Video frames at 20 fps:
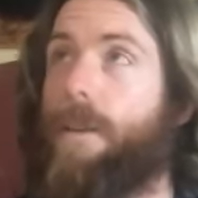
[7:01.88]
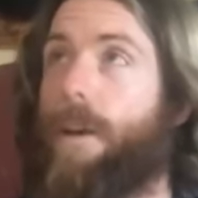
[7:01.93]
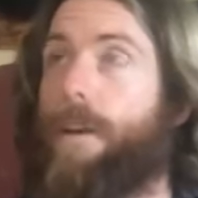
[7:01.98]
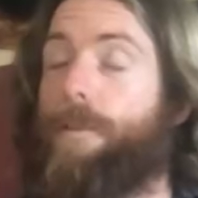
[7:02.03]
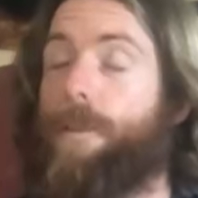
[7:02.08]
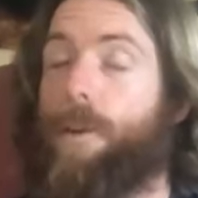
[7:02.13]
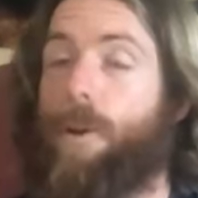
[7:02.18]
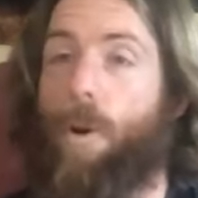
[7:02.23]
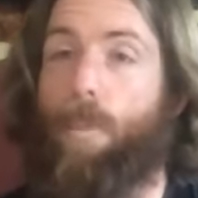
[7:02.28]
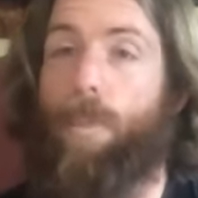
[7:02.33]
if
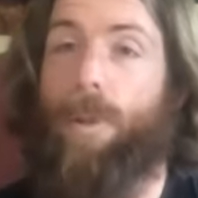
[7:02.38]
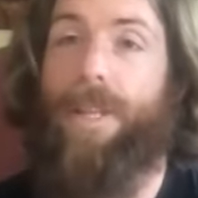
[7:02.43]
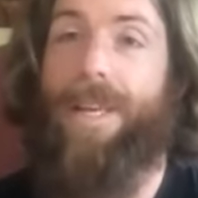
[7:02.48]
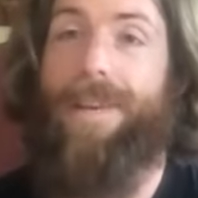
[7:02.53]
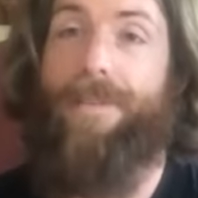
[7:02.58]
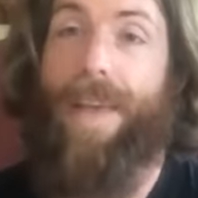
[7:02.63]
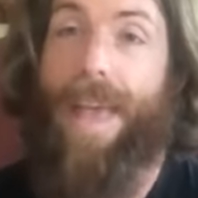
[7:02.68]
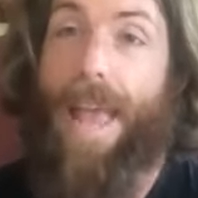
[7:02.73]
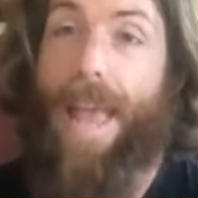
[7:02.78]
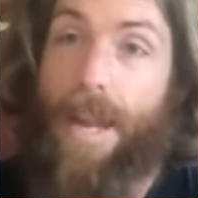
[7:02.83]
you don't
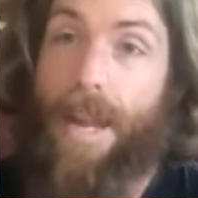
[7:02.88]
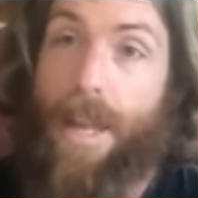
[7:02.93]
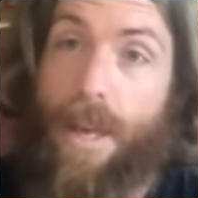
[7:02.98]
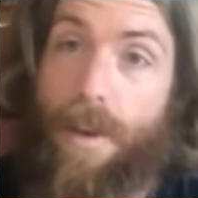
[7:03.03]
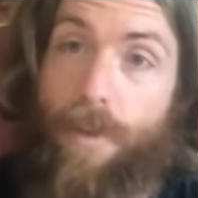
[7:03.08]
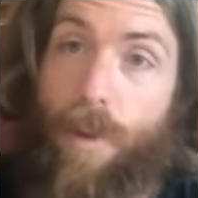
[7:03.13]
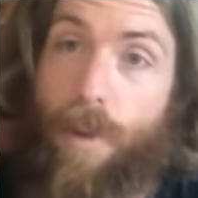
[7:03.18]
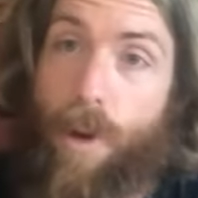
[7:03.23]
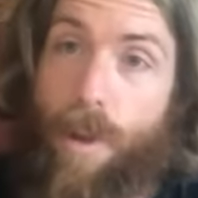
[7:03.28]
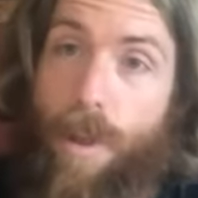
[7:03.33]
believe any
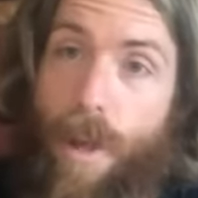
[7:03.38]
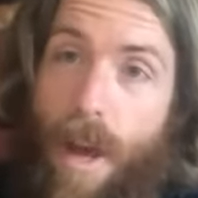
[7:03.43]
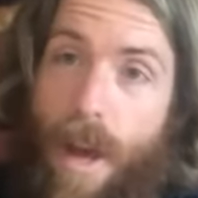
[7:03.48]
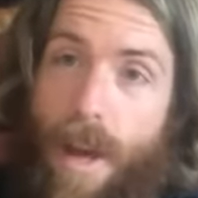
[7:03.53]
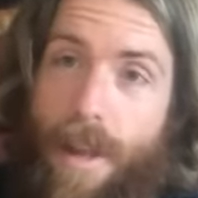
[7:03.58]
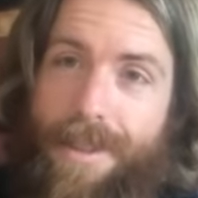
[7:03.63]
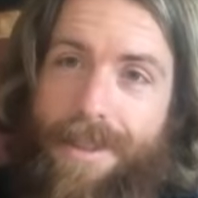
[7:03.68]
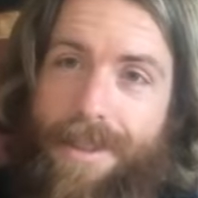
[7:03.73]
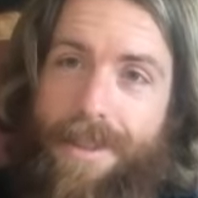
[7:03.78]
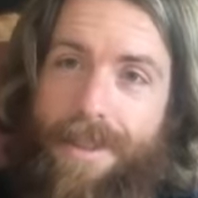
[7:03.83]
of your
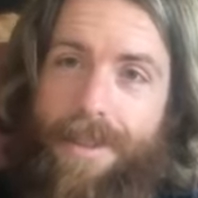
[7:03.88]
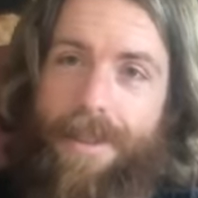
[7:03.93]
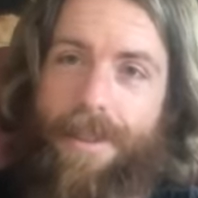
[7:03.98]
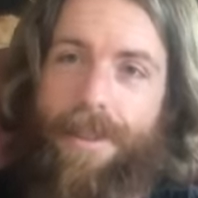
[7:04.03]
thoughts,